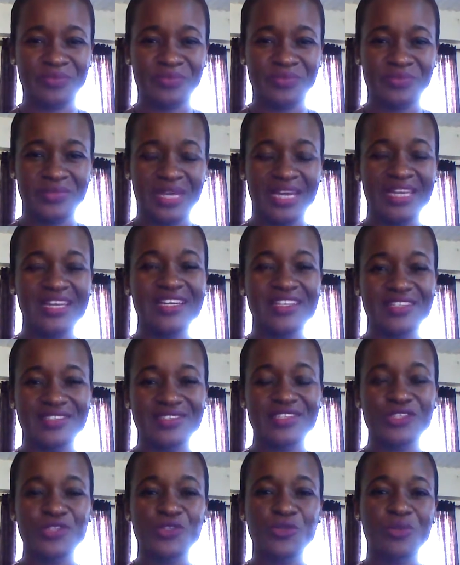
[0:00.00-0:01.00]
and
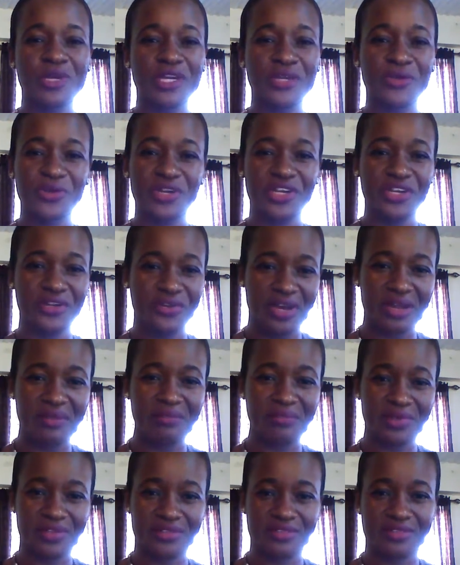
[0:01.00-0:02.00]
listen to my
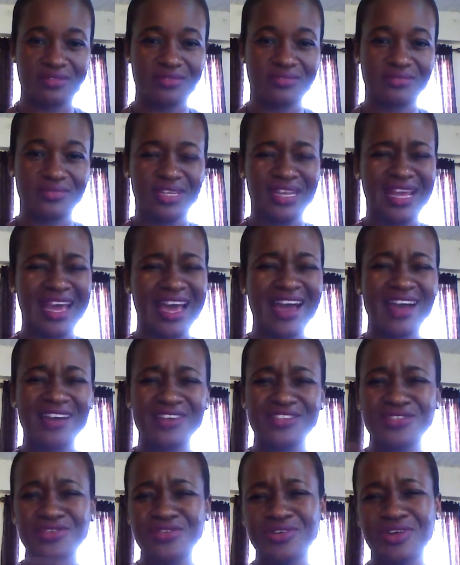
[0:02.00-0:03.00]
great-grandmother and
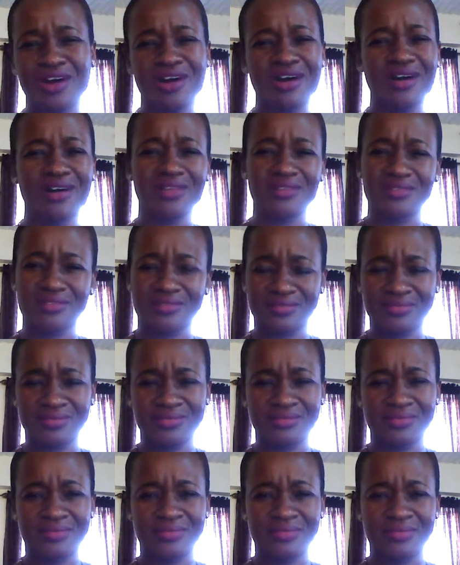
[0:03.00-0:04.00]
ask her all
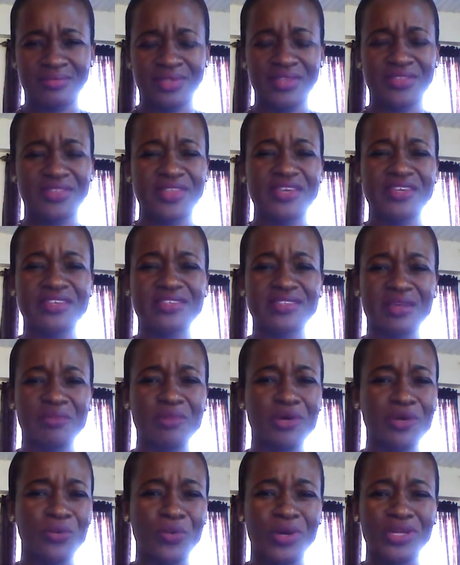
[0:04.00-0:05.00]
the things
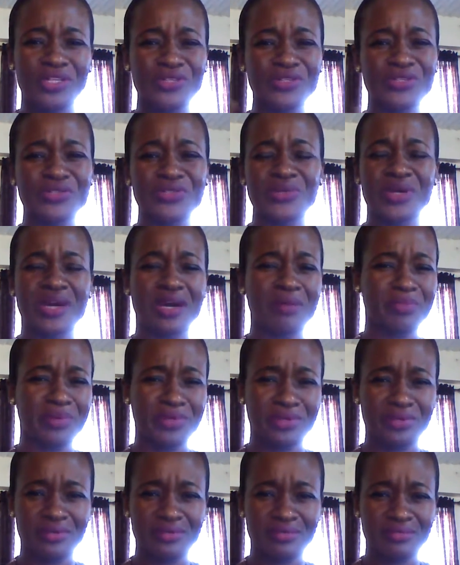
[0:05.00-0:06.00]
about what used to
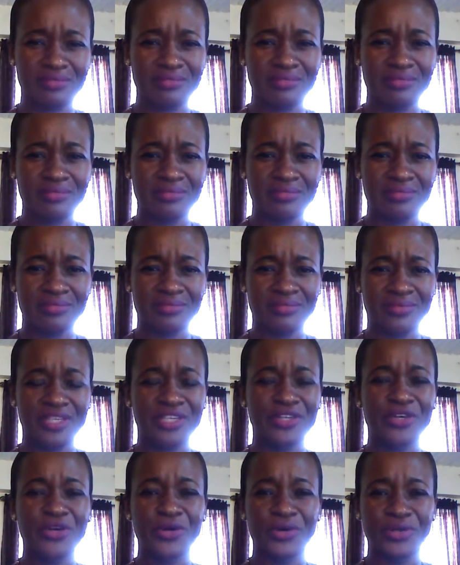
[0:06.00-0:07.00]
happen
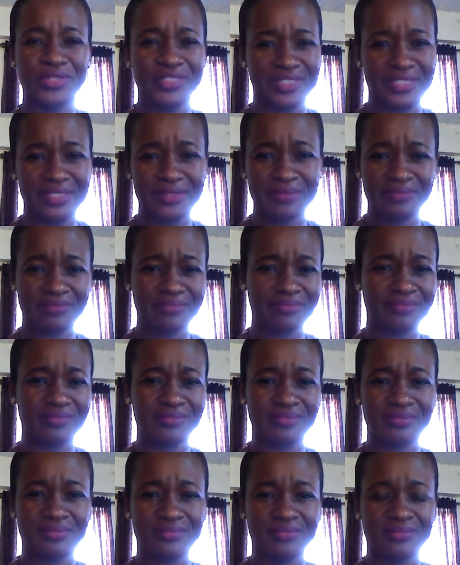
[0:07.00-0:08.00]
in her day.
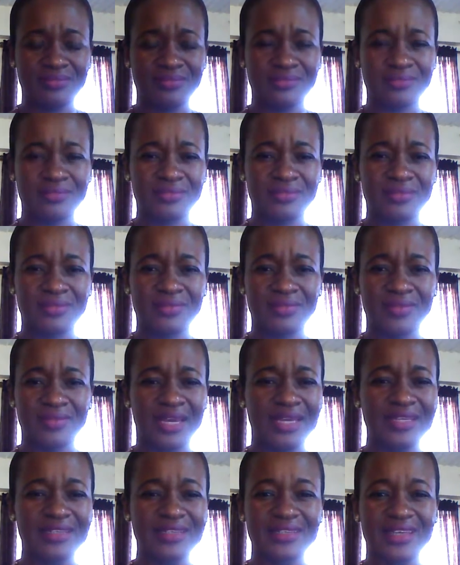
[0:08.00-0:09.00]

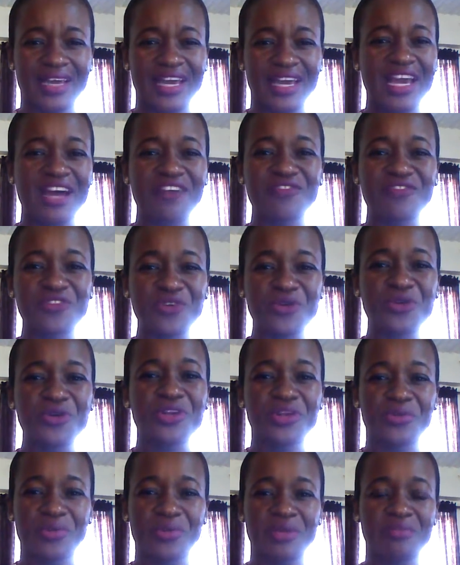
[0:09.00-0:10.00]
And I have no
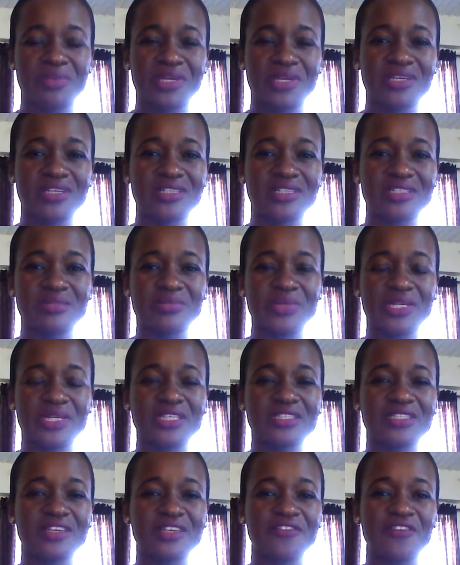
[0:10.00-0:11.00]
regret
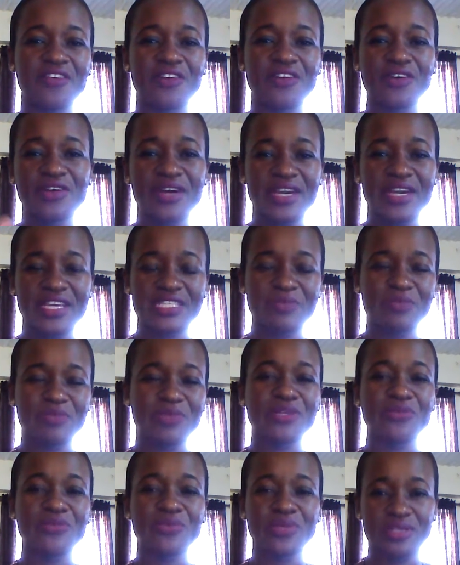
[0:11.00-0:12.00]
because of her
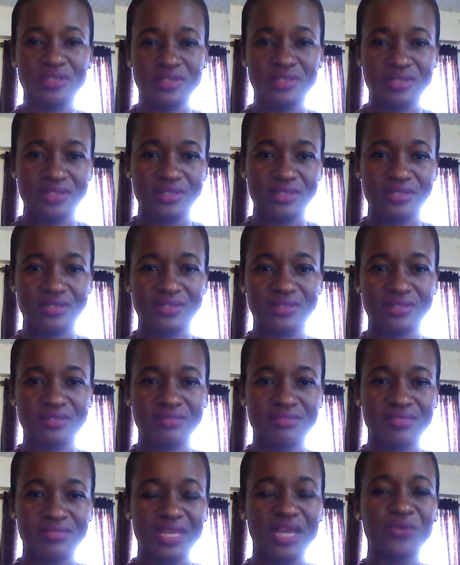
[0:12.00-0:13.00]
experiences,
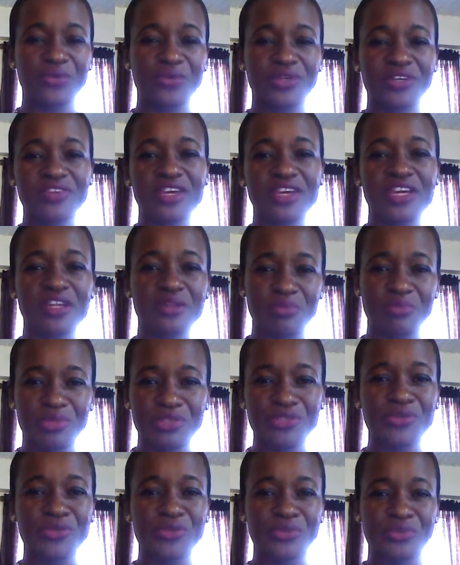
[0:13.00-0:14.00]
that would have helped me
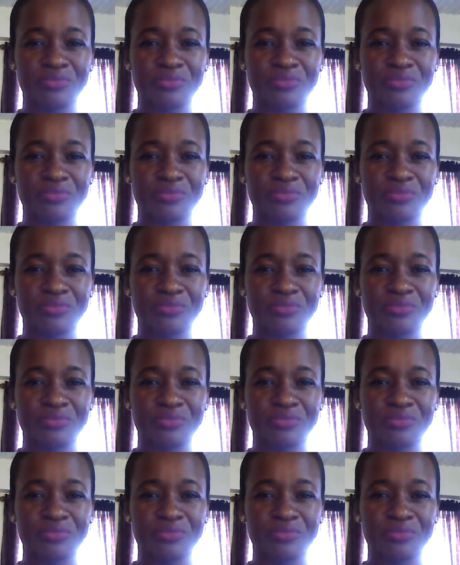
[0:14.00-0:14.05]
to